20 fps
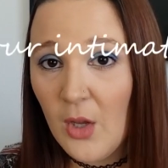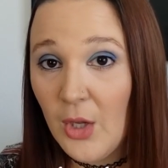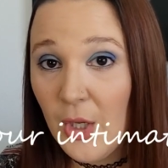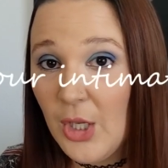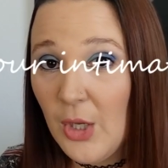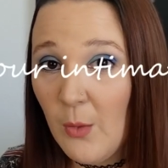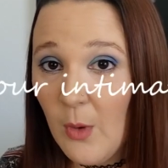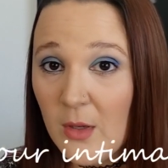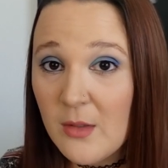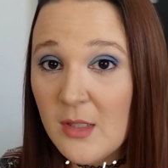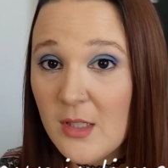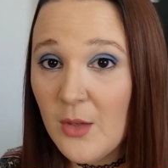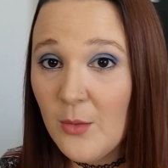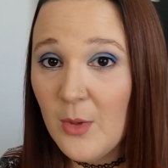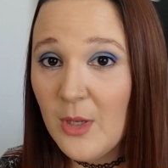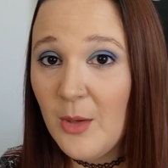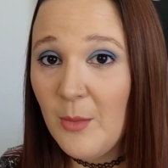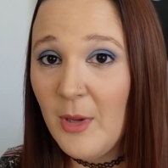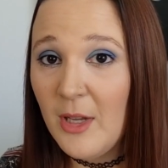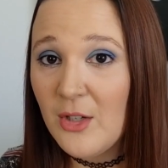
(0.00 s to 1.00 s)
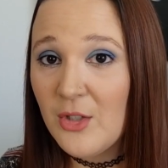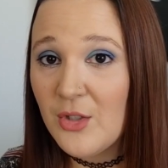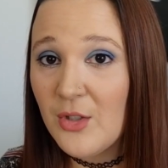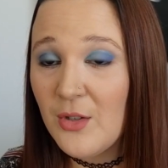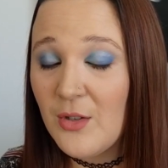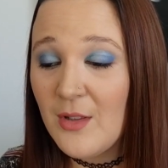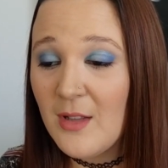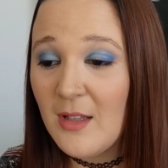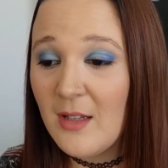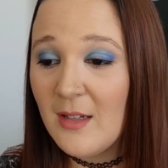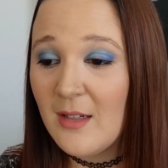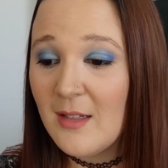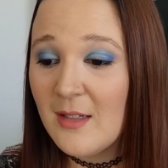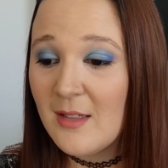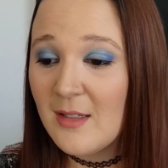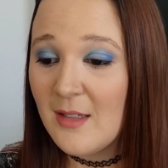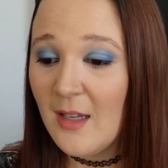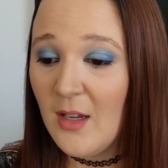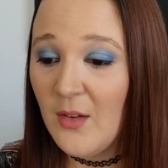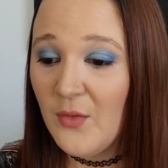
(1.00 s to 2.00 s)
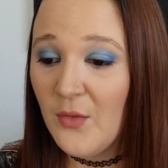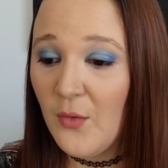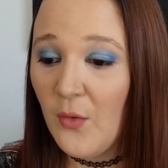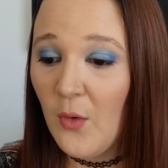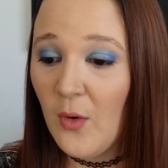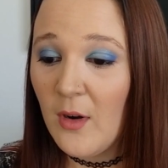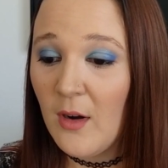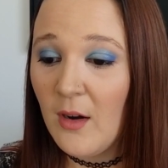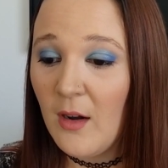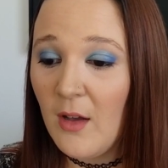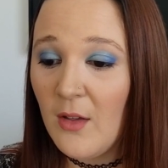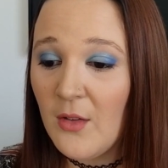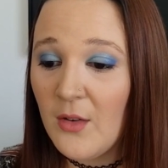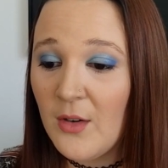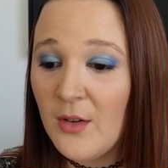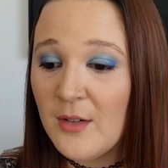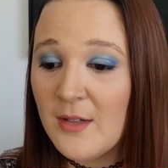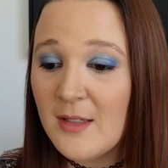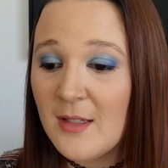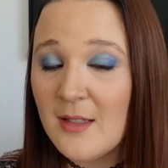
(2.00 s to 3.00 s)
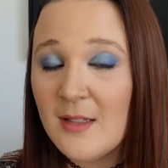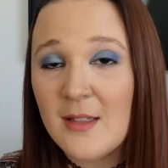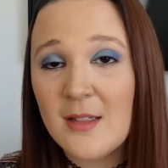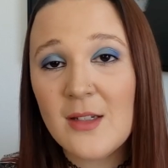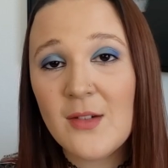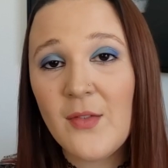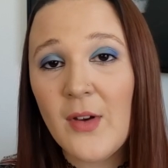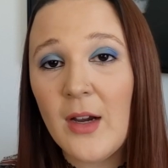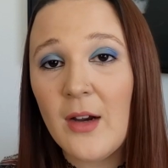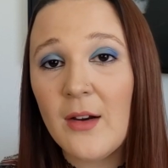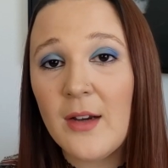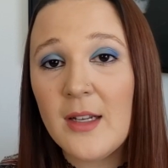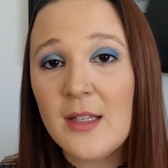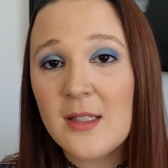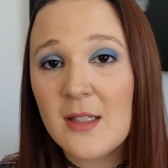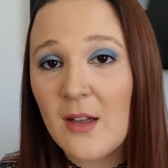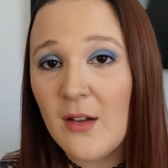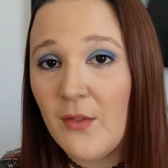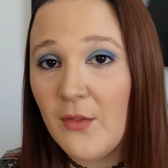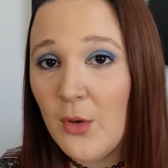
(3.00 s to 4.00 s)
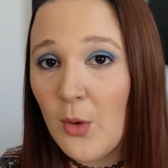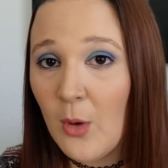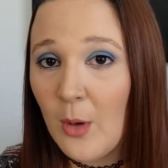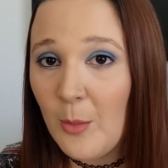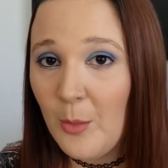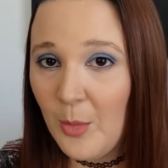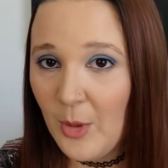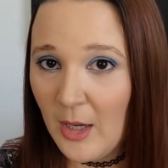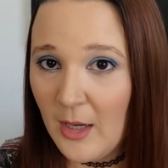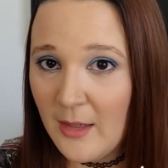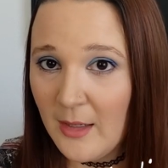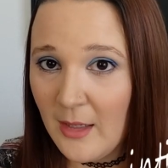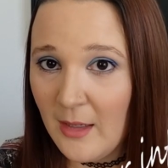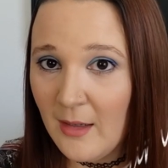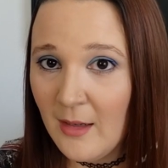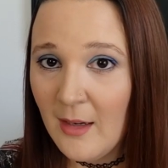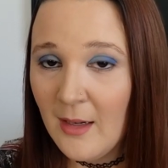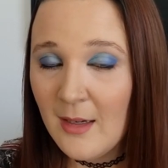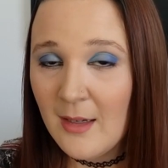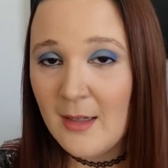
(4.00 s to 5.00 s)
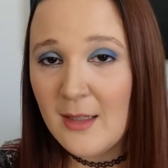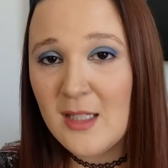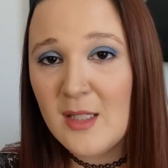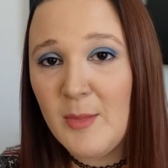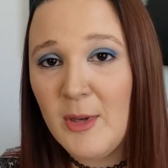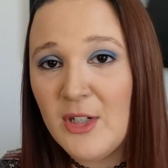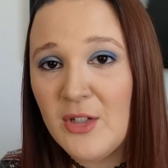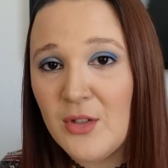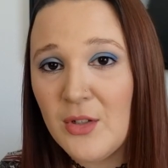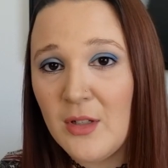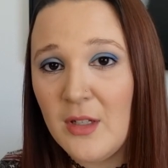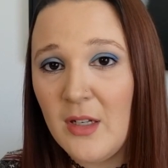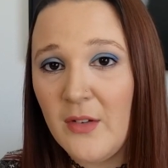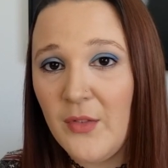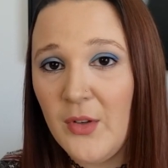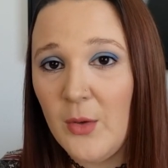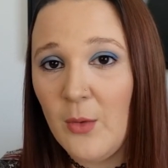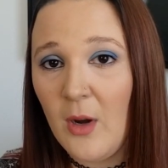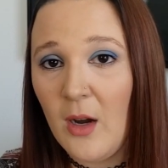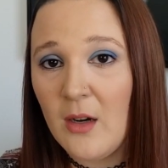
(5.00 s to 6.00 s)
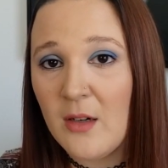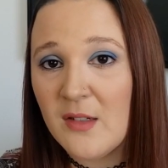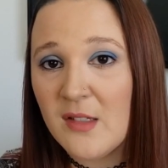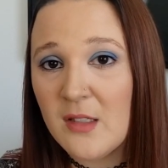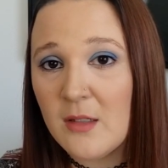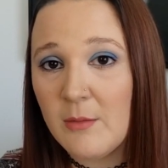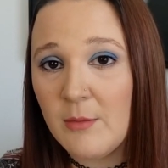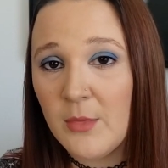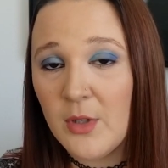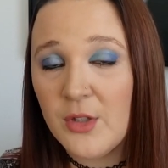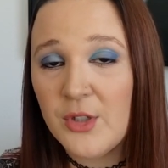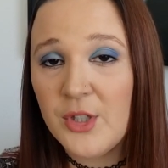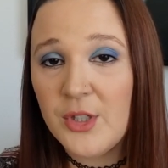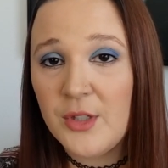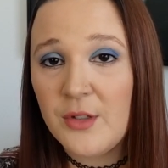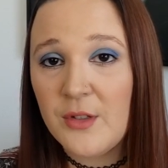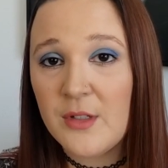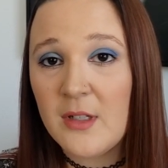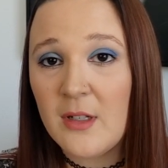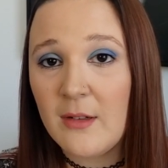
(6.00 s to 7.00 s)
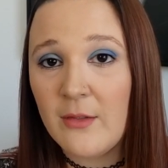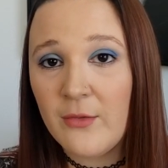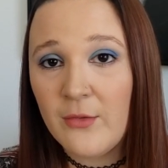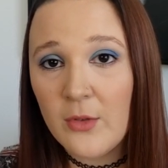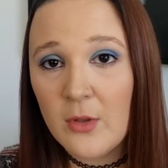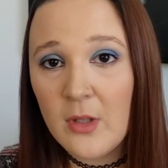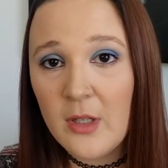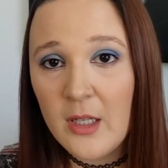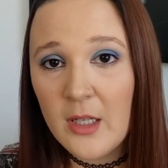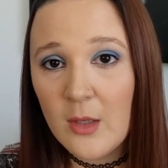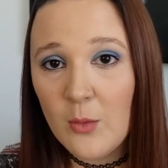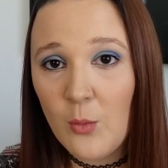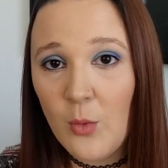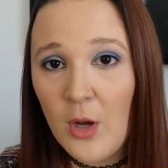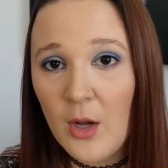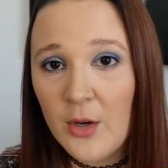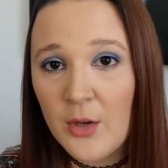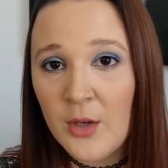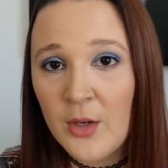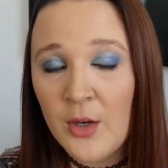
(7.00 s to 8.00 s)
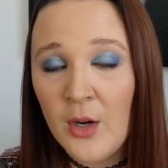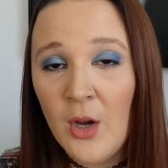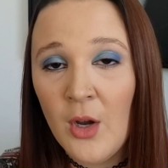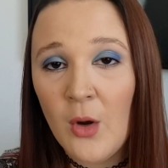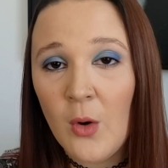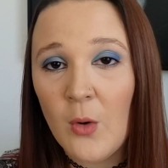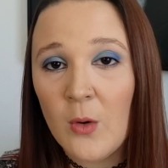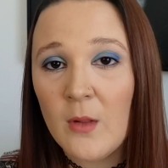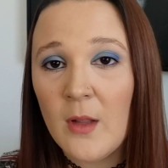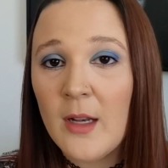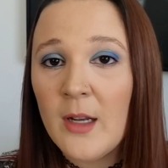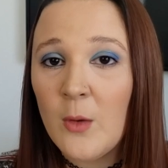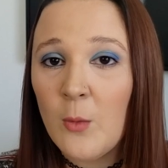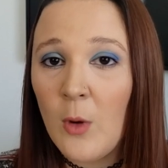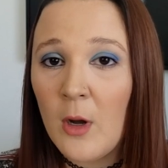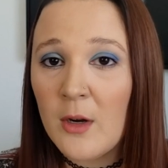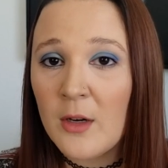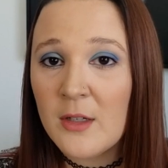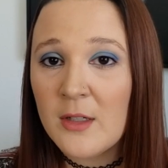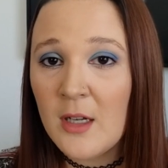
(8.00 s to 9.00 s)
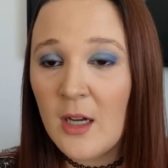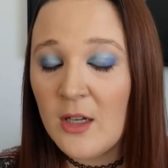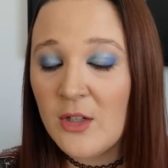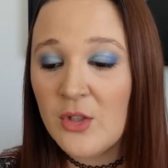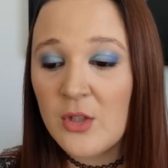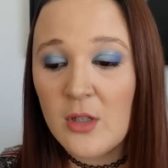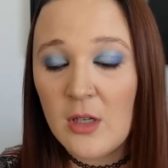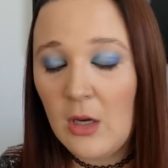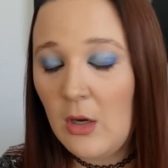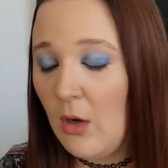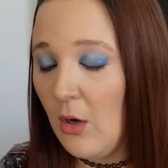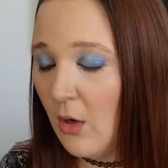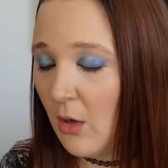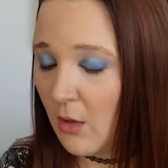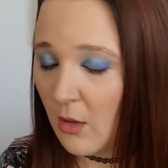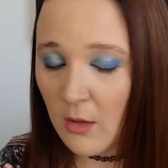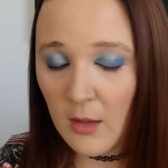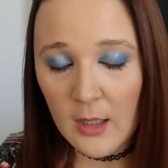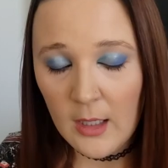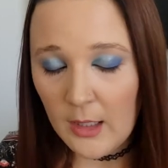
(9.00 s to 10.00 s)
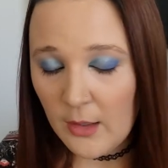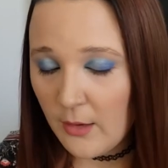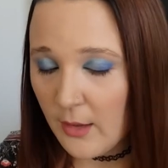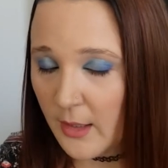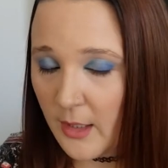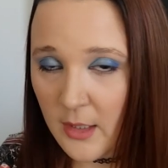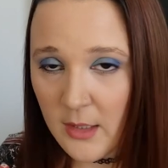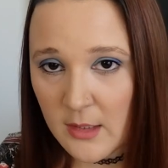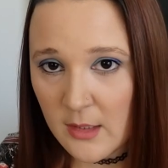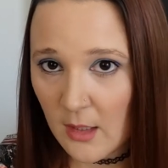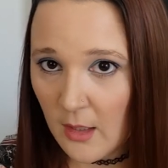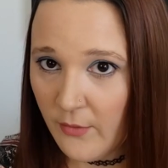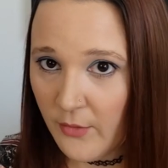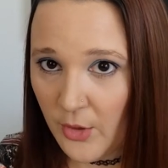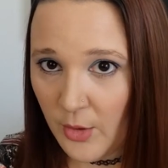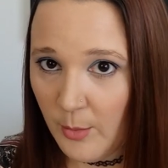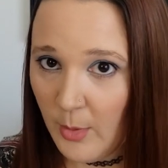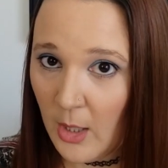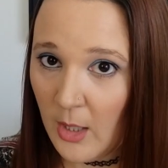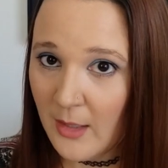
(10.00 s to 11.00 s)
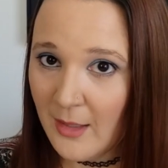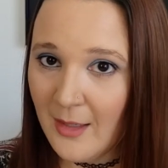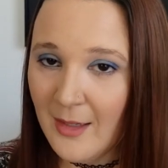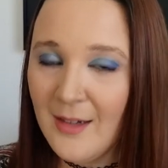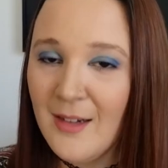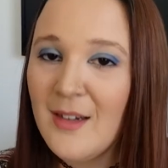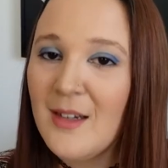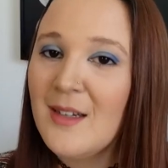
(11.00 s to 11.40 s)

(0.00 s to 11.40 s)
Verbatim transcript: You also want to make sure that it is safe for other sensitive areas of your body, especially if you are submerging yourself fully in water or letting water touch all areas of your body.